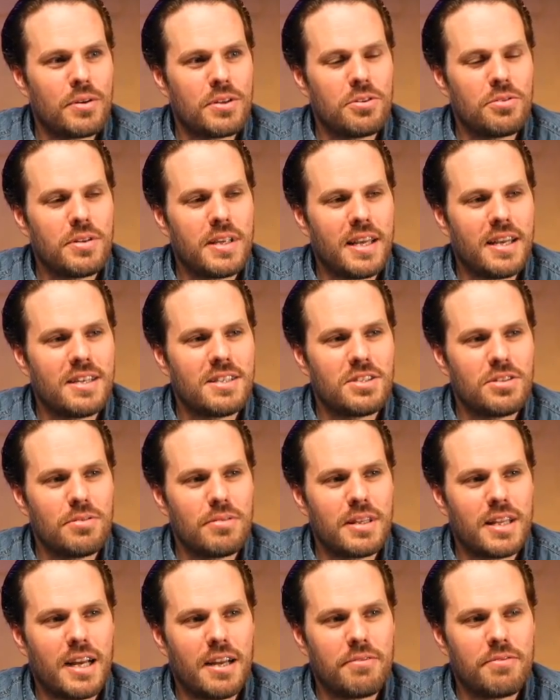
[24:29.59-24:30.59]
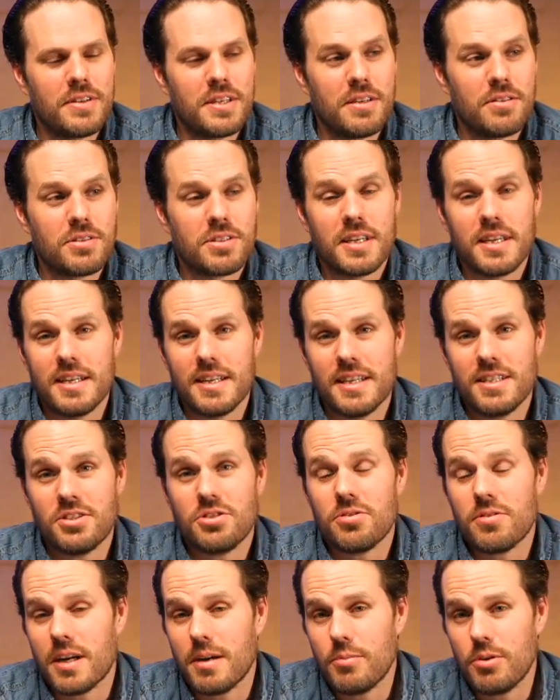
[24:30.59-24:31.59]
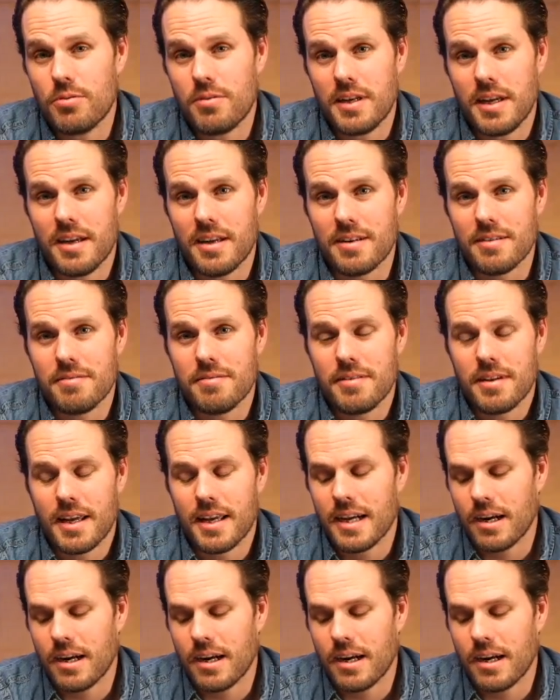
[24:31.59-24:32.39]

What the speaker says: But you can't do live videos. In Instagram, you can.